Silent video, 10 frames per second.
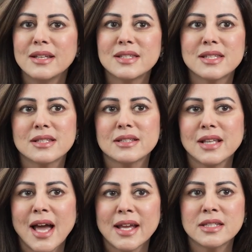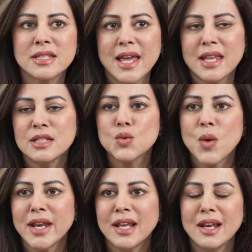It's like 10,
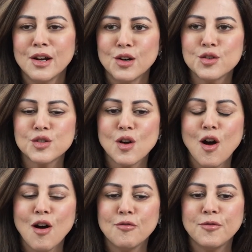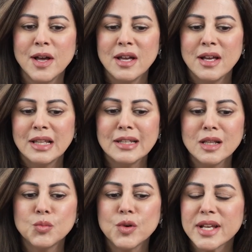20 layers of
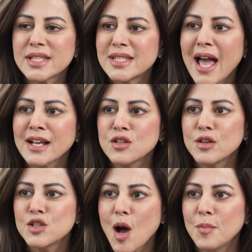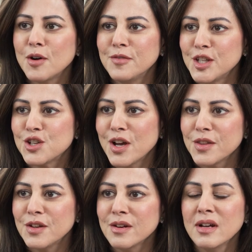little bricks stacked on top of each
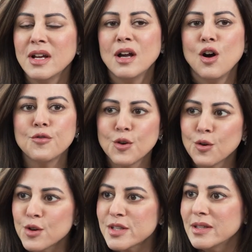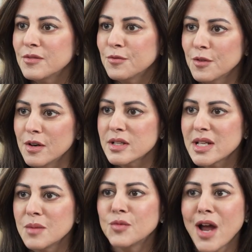other. Of course, the
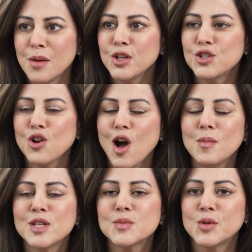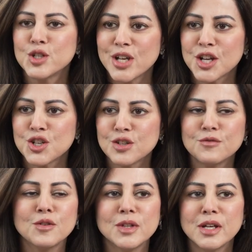first and primary job is protection
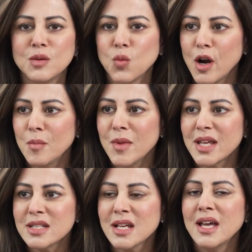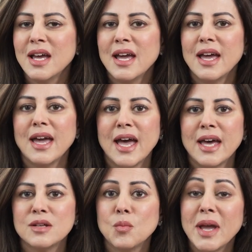from the environment.
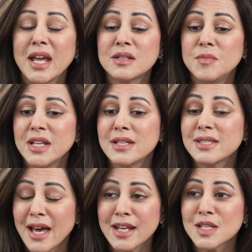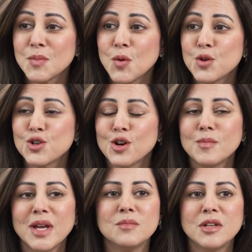And may it be sun exposure,
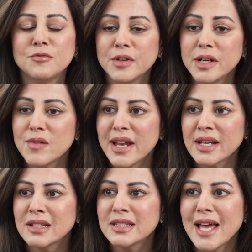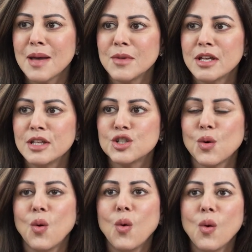may it be free radical damage
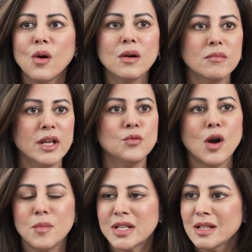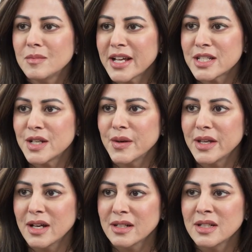or environmental
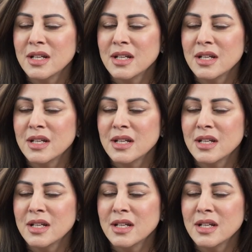bacteria.